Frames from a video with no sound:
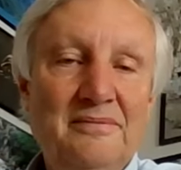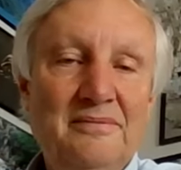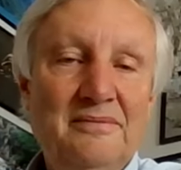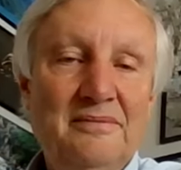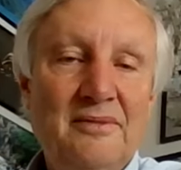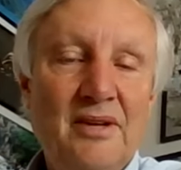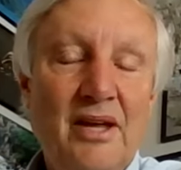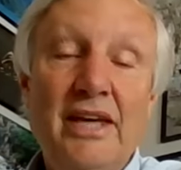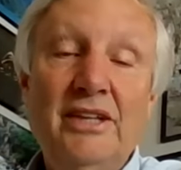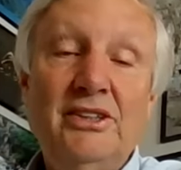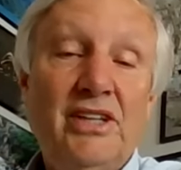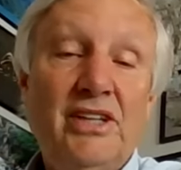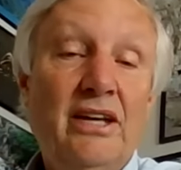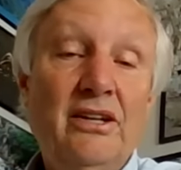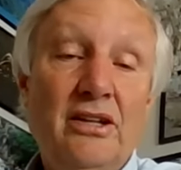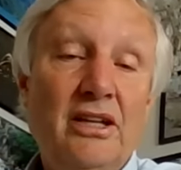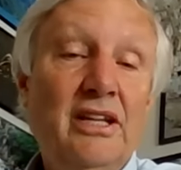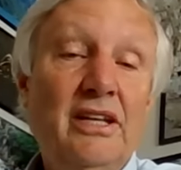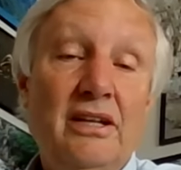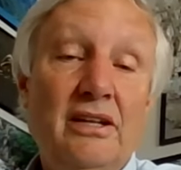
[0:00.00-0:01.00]
that's awesome. He
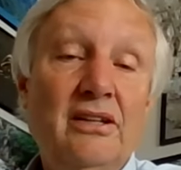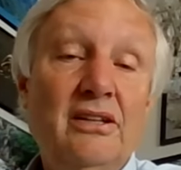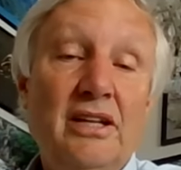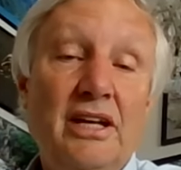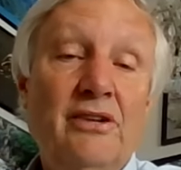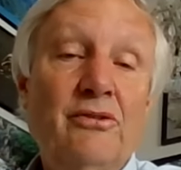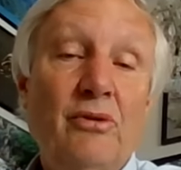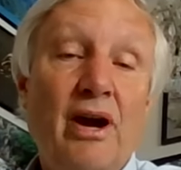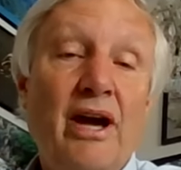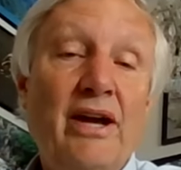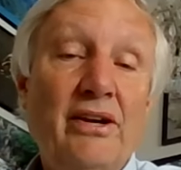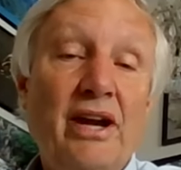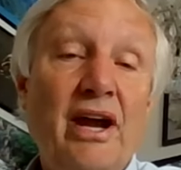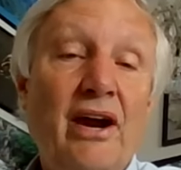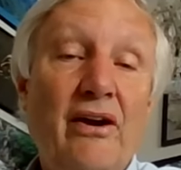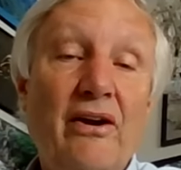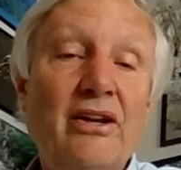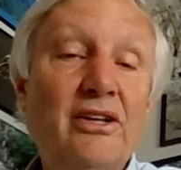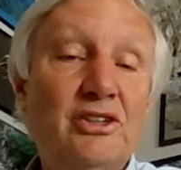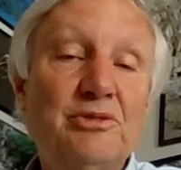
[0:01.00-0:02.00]
said Lynn
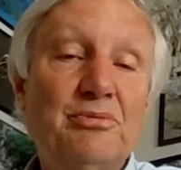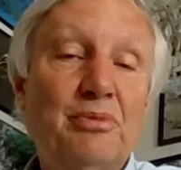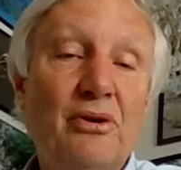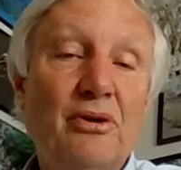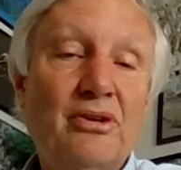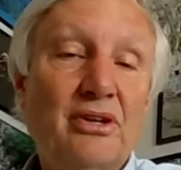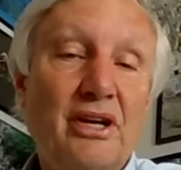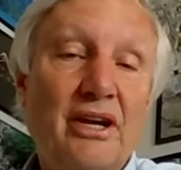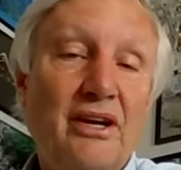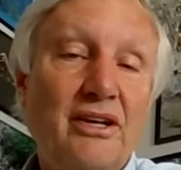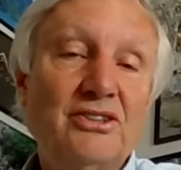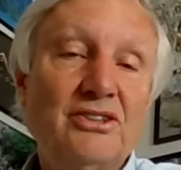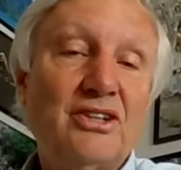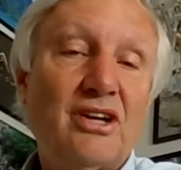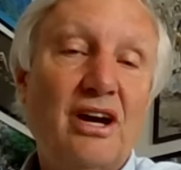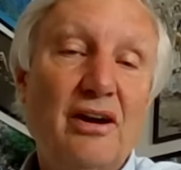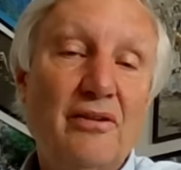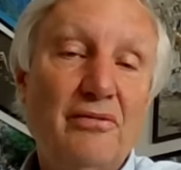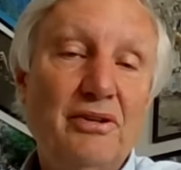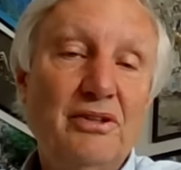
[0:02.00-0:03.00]
Ridenour has spoken at his
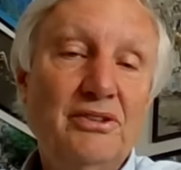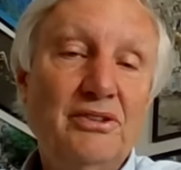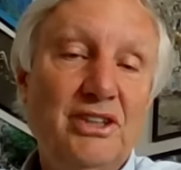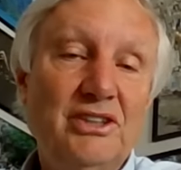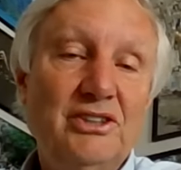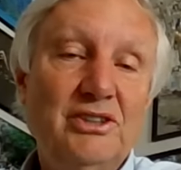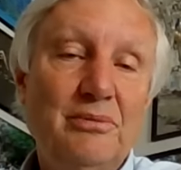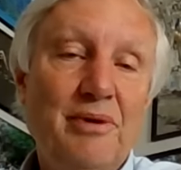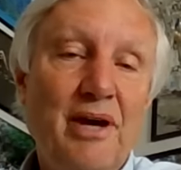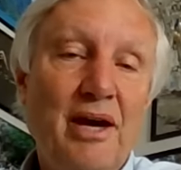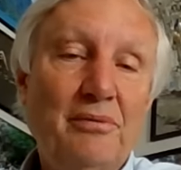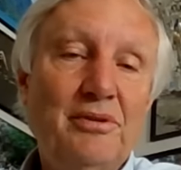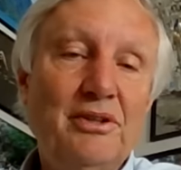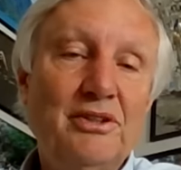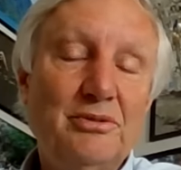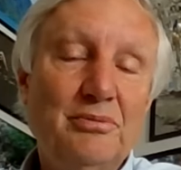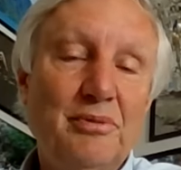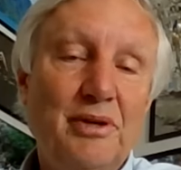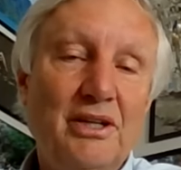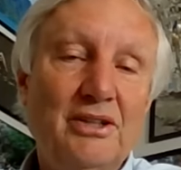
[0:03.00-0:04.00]
conference. He's yeah. a
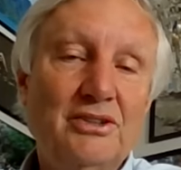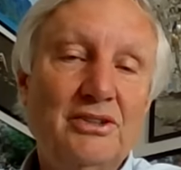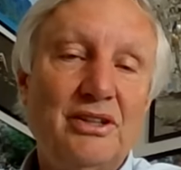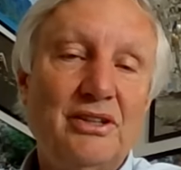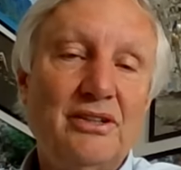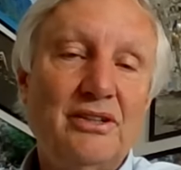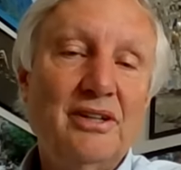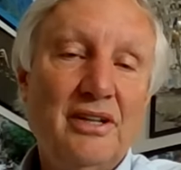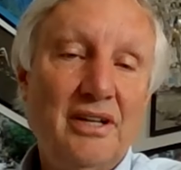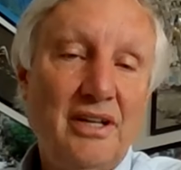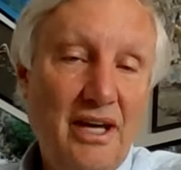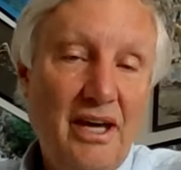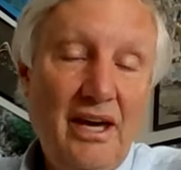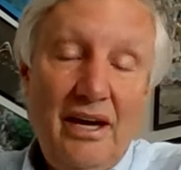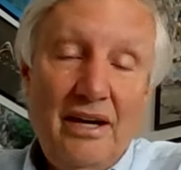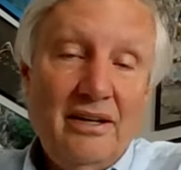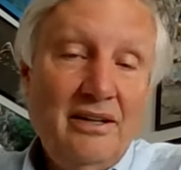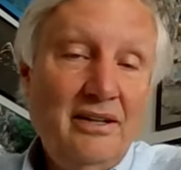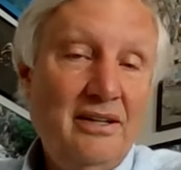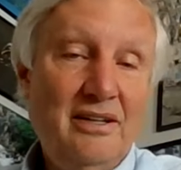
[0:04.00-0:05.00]
Baptist minister. That's right.
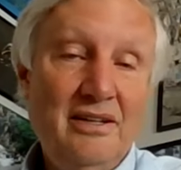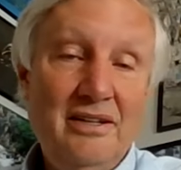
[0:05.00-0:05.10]
Yeah.